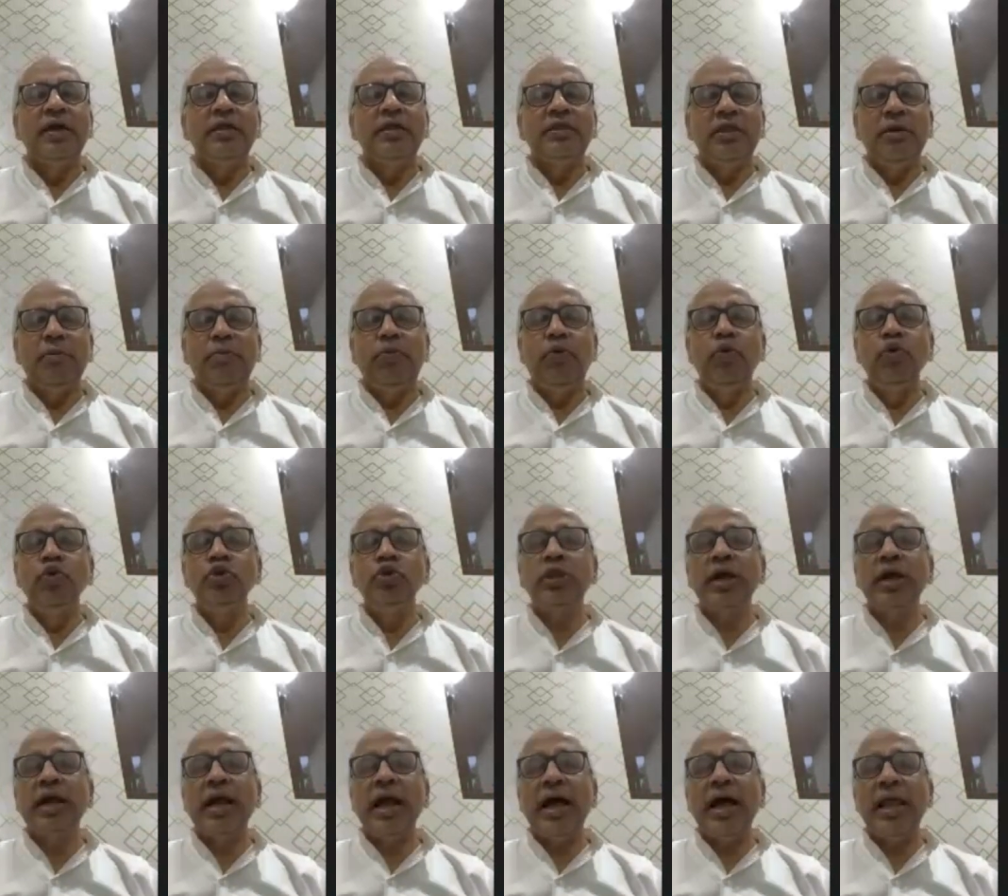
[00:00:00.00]
The
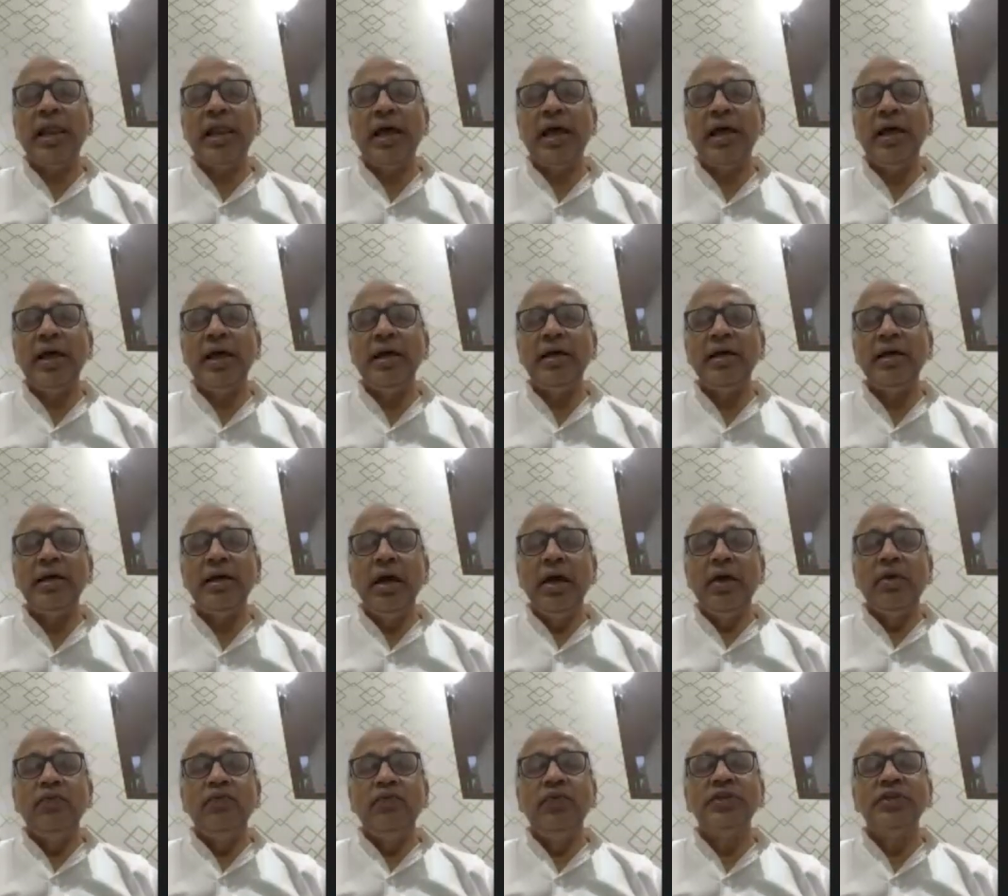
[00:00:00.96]
Bhutakala,
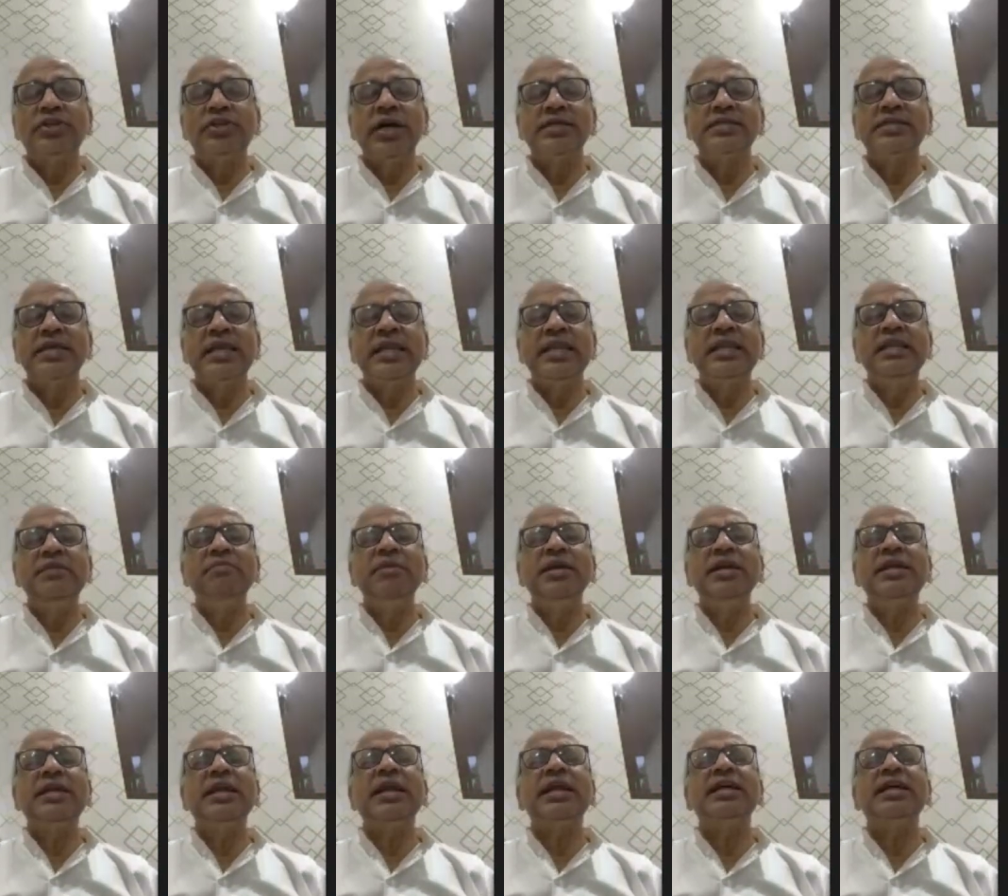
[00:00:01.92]
which has a limited